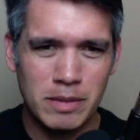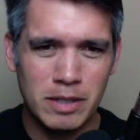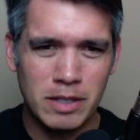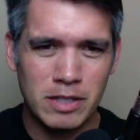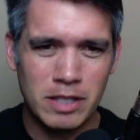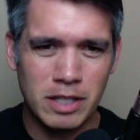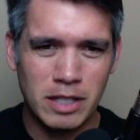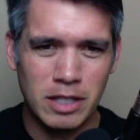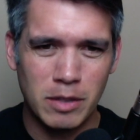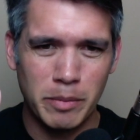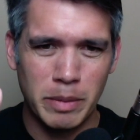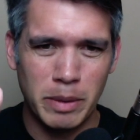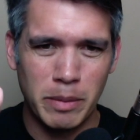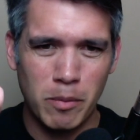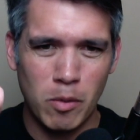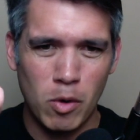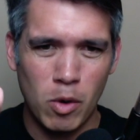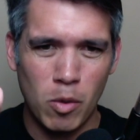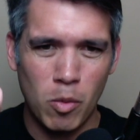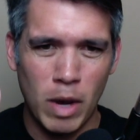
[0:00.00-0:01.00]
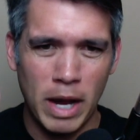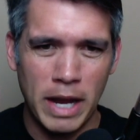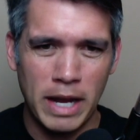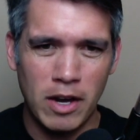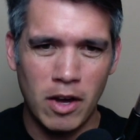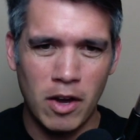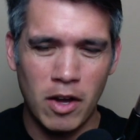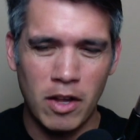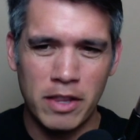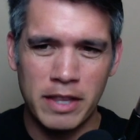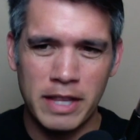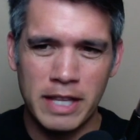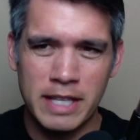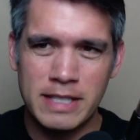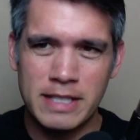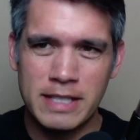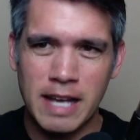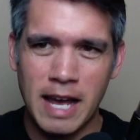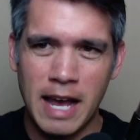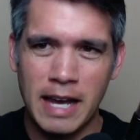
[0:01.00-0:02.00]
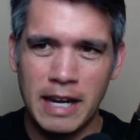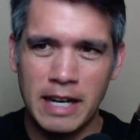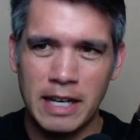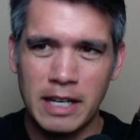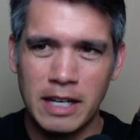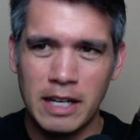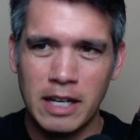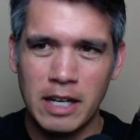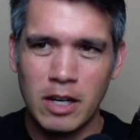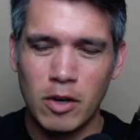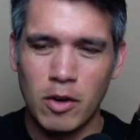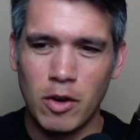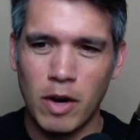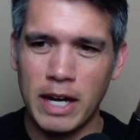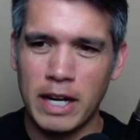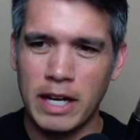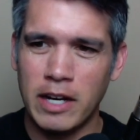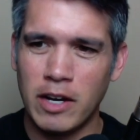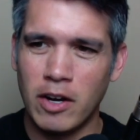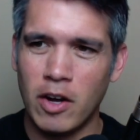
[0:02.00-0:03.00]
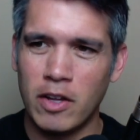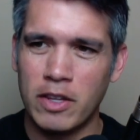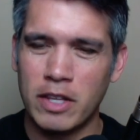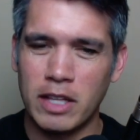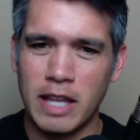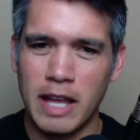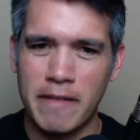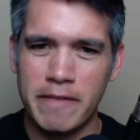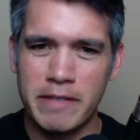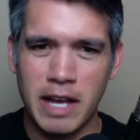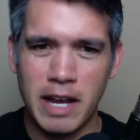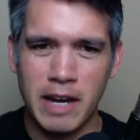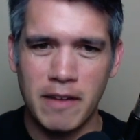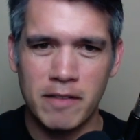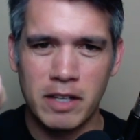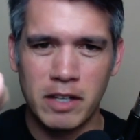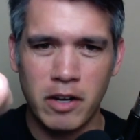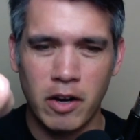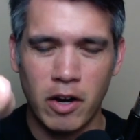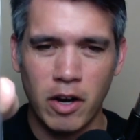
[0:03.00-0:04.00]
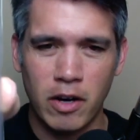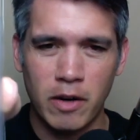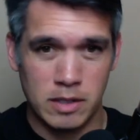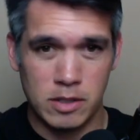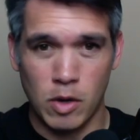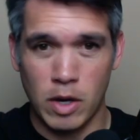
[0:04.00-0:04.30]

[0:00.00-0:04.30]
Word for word: There's a little bit more white on this side, right here on the left side of the card.